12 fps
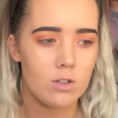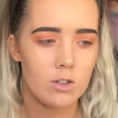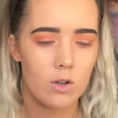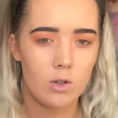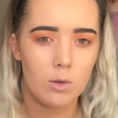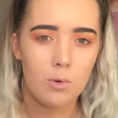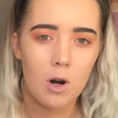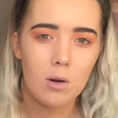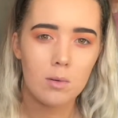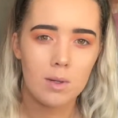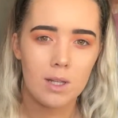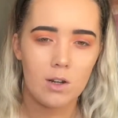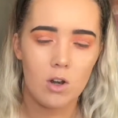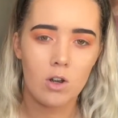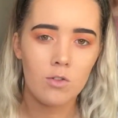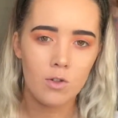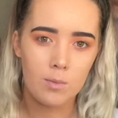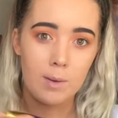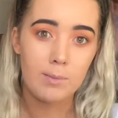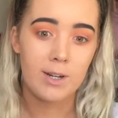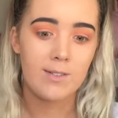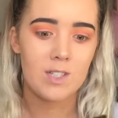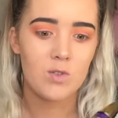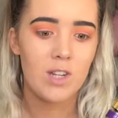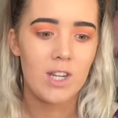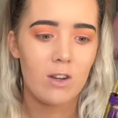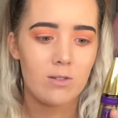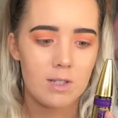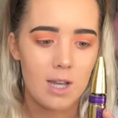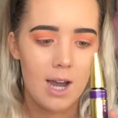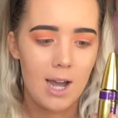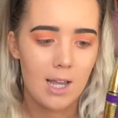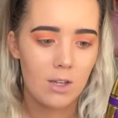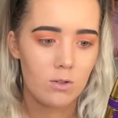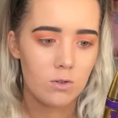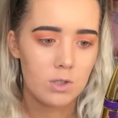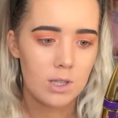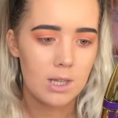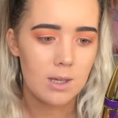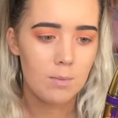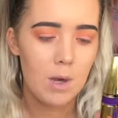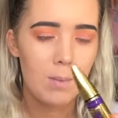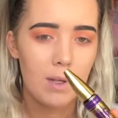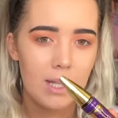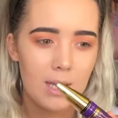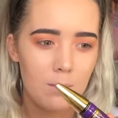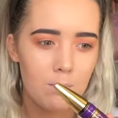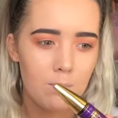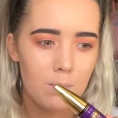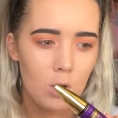So you probably know from my previous videos that I use the Maybelline